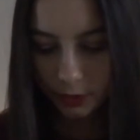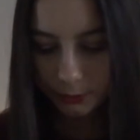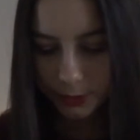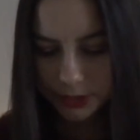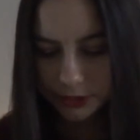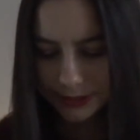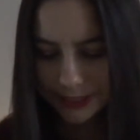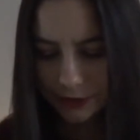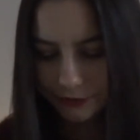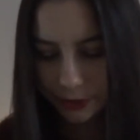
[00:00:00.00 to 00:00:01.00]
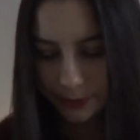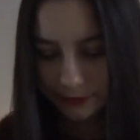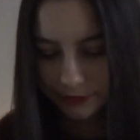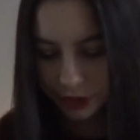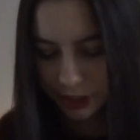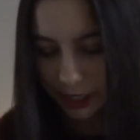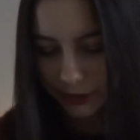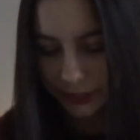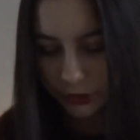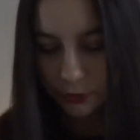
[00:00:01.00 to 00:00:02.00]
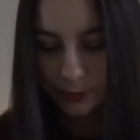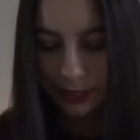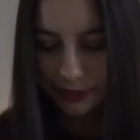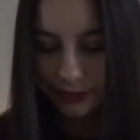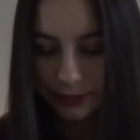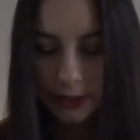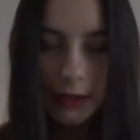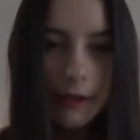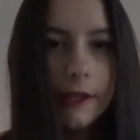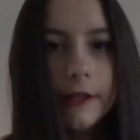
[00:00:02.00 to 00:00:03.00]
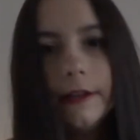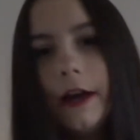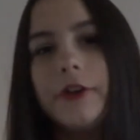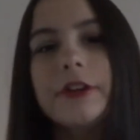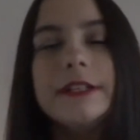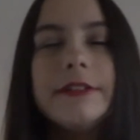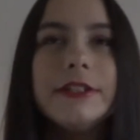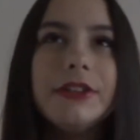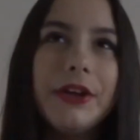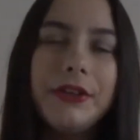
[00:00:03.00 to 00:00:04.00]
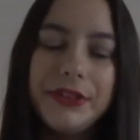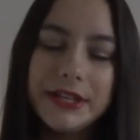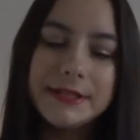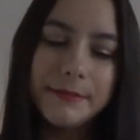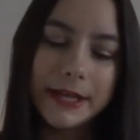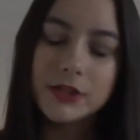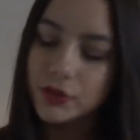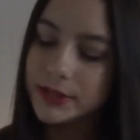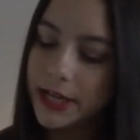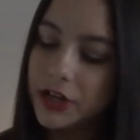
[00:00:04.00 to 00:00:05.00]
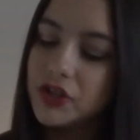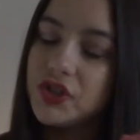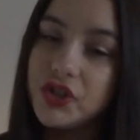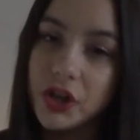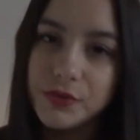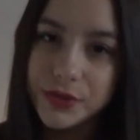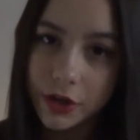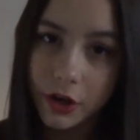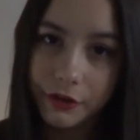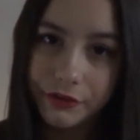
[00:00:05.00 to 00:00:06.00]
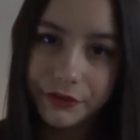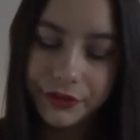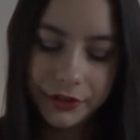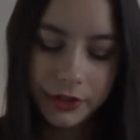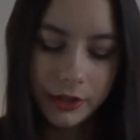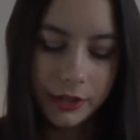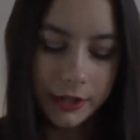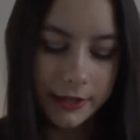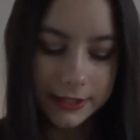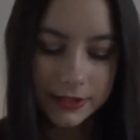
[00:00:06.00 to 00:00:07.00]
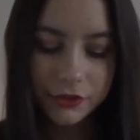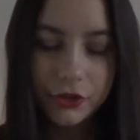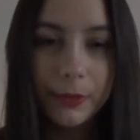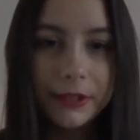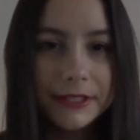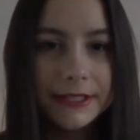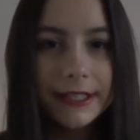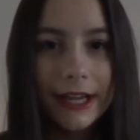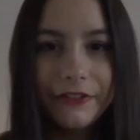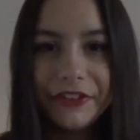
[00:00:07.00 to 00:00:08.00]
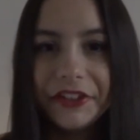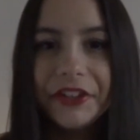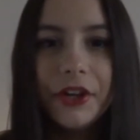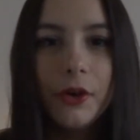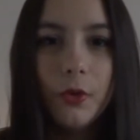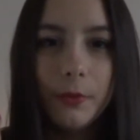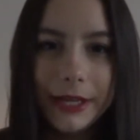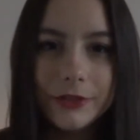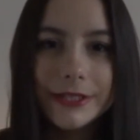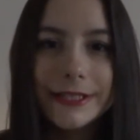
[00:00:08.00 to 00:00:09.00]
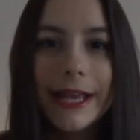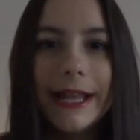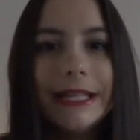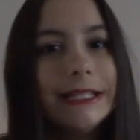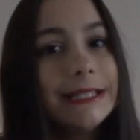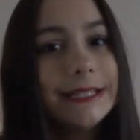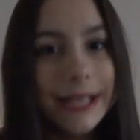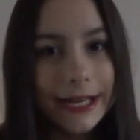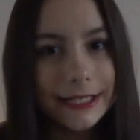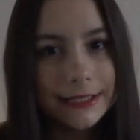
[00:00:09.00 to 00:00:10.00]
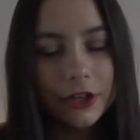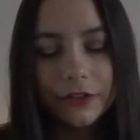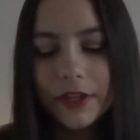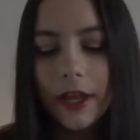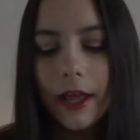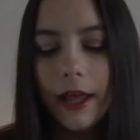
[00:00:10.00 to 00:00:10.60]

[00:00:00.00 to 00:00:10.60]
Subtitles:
Butter yourself up after showering or bathing. Now you can, this makes your skin so soft. That scrubbing this together will make your skin insanely soft.